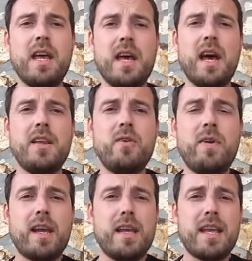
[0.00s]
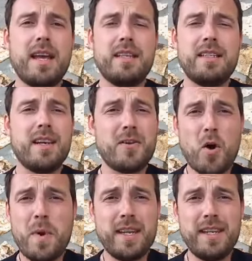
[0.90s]
and you recognize that you're not
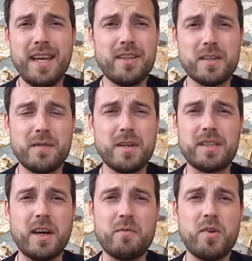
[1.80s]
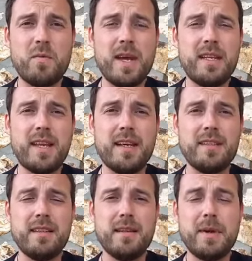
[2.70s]
meditating just for yourself, but you're meditating
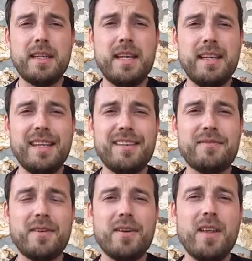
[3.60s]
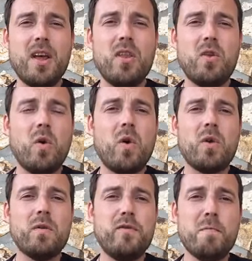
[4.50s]
meditating for the whole
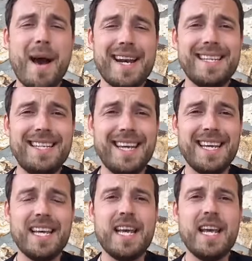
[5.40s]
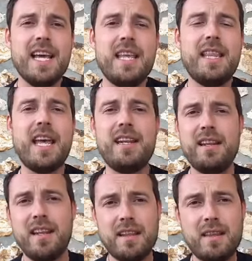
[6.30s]
of humanity then
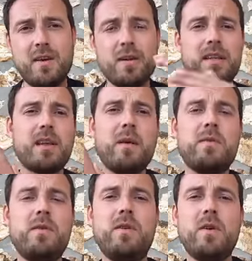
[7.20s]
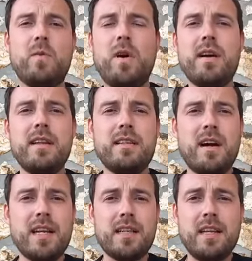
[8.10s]
the thoughts that come through your awareness aren't
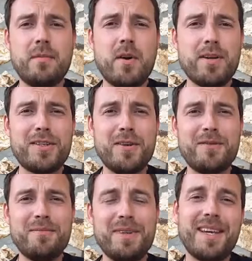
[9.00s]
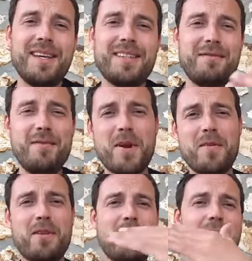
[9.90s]
necessarily personal. Because if you have a
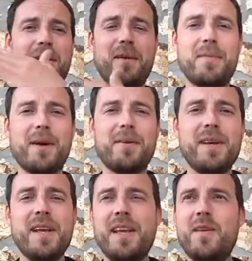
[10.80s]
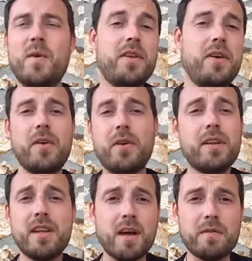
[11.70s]
thought about whether you're good
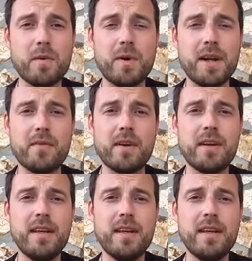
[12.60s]
enough or whatever,